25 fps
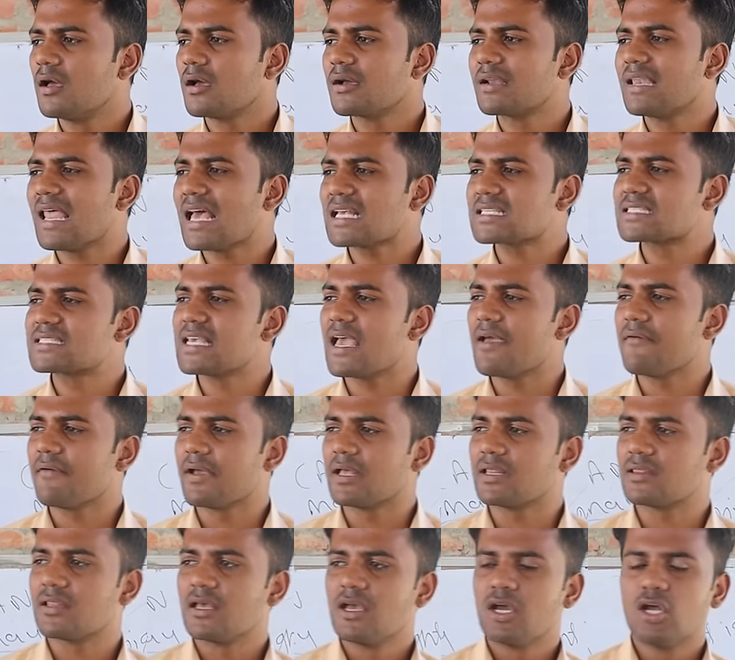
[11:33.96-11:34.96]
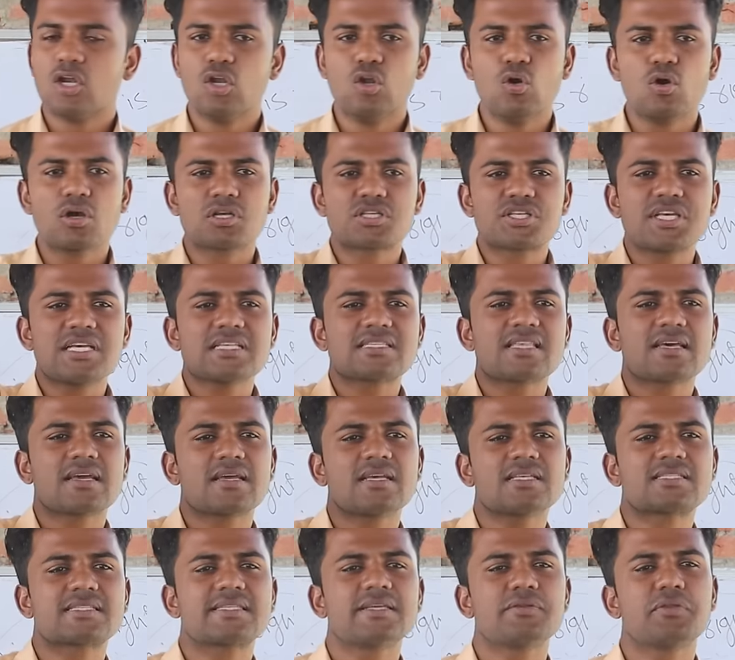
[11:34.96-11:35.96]
Class 7. Look, she's the
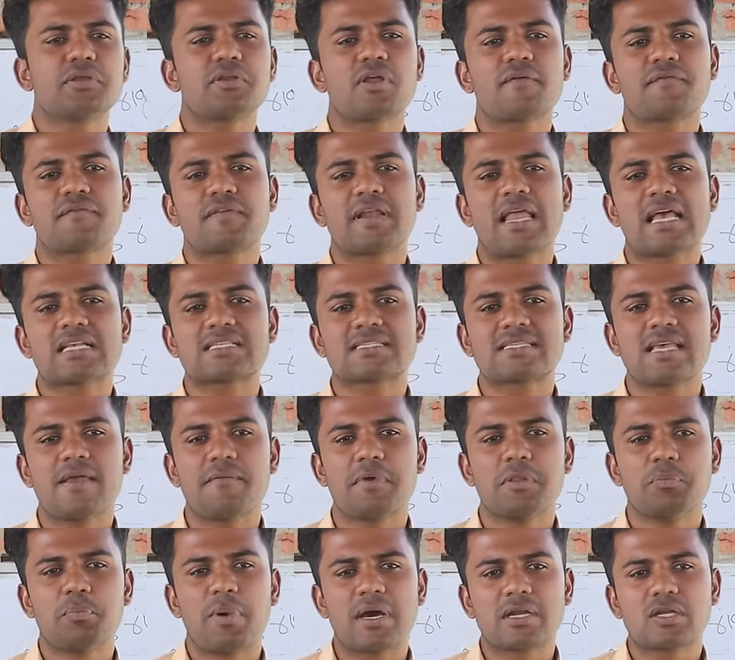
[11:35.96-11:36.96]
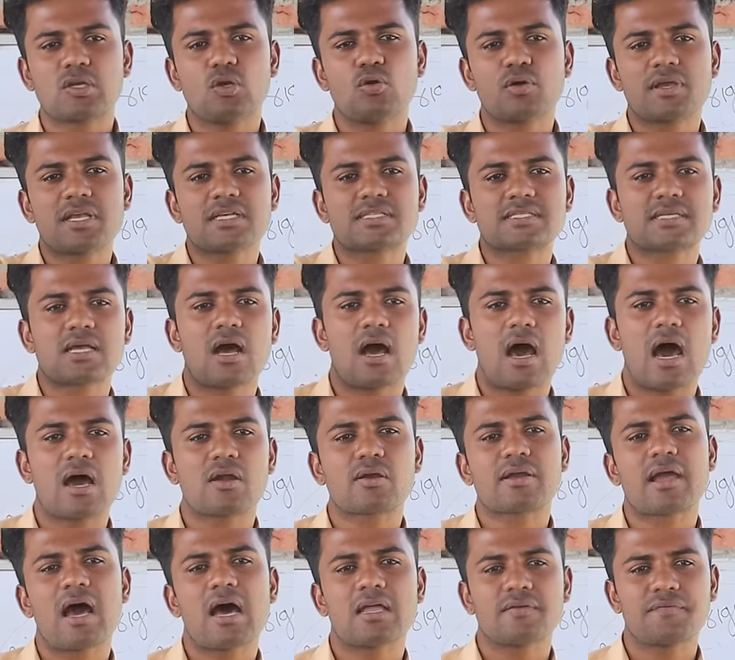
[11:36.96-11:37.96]
student of class 7, but look is
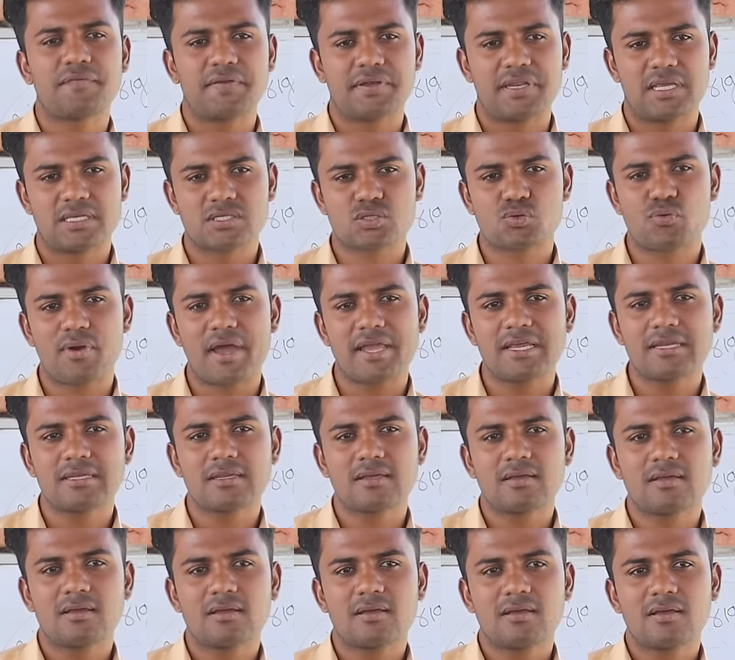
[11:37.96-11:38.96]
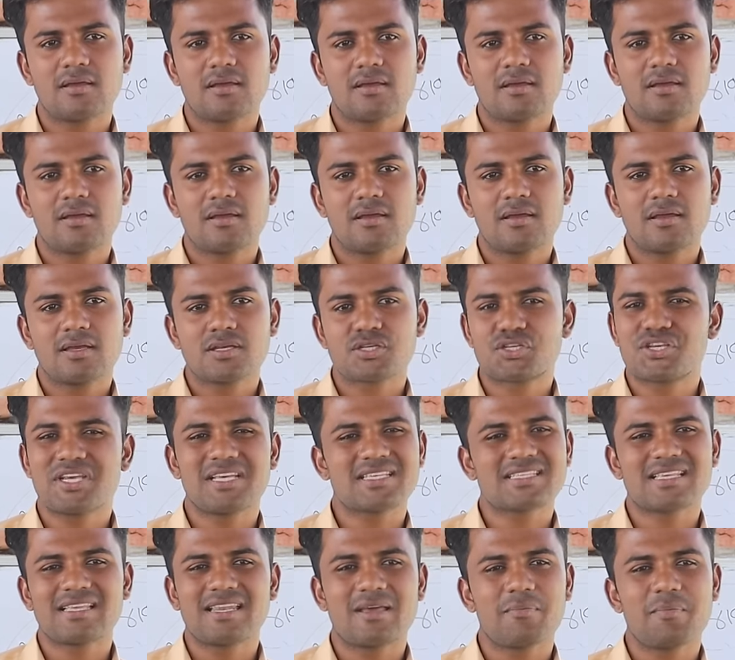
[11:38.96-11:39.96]
her confidence, right? She
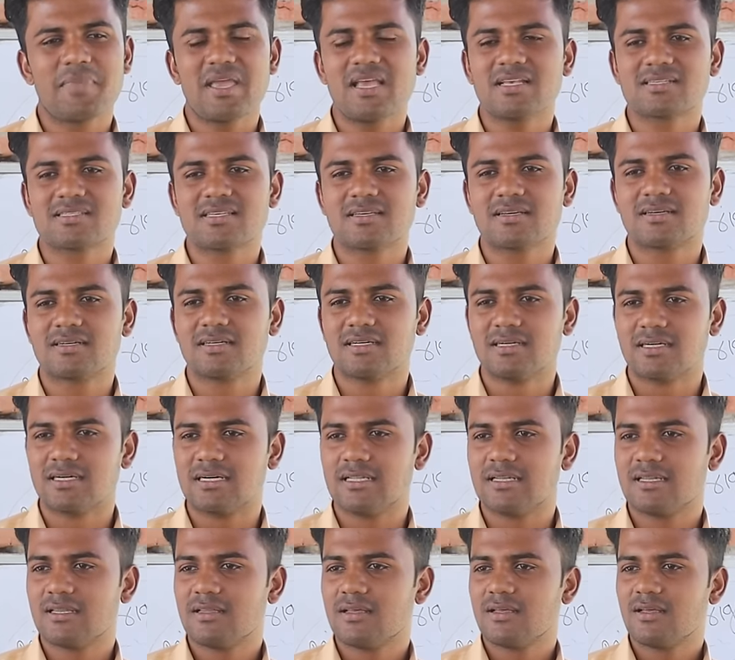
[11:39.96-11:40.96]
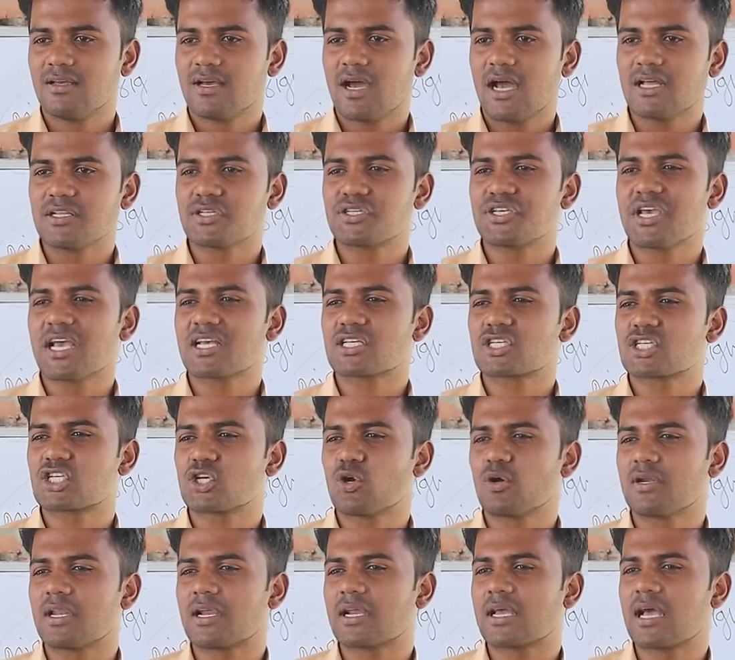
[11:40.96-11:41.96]
is an amazing girl. And she has
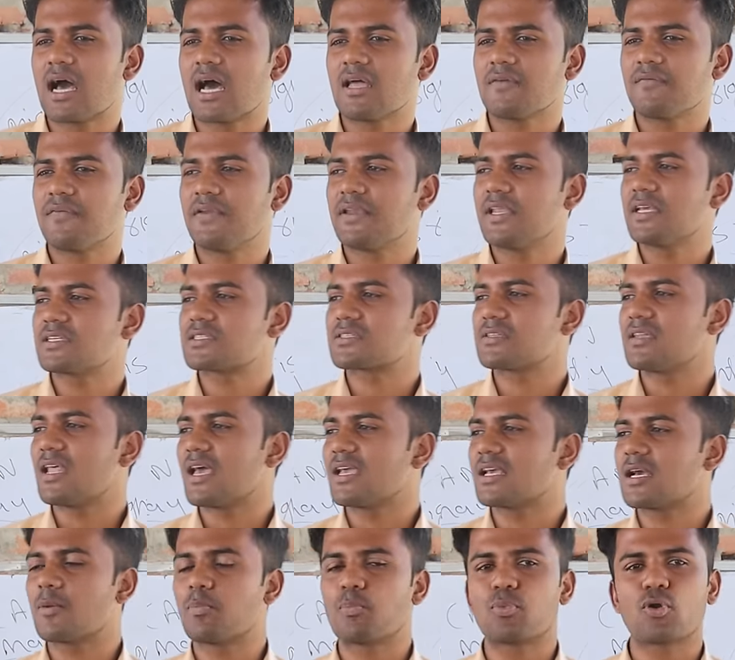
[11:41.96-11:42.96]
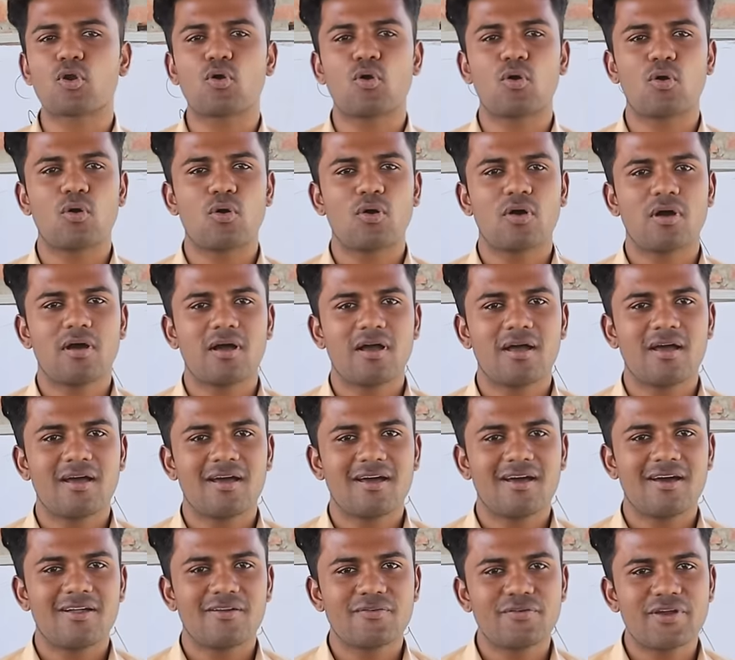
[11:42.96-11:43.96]
showed her confidence like a pro,
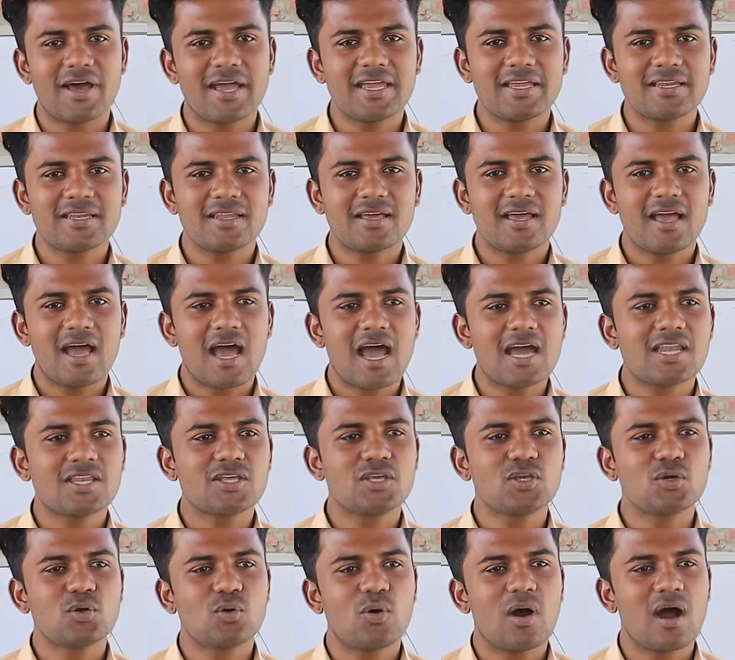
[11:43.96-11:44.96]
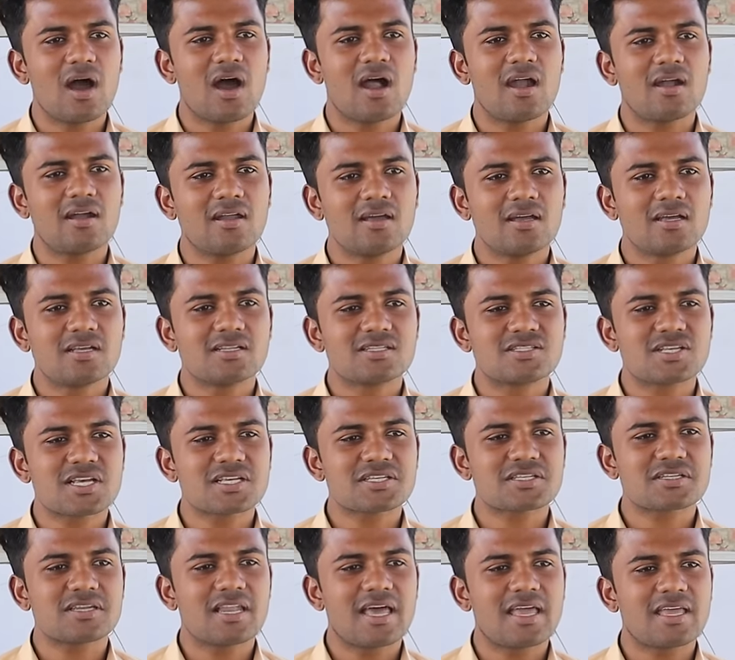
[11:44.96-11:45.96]
right? And you are
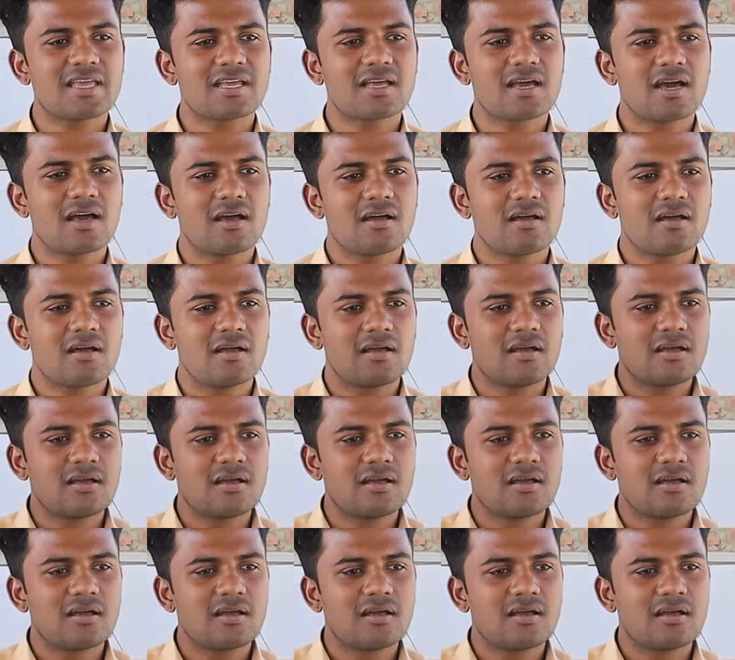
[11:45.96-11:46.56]
just like a...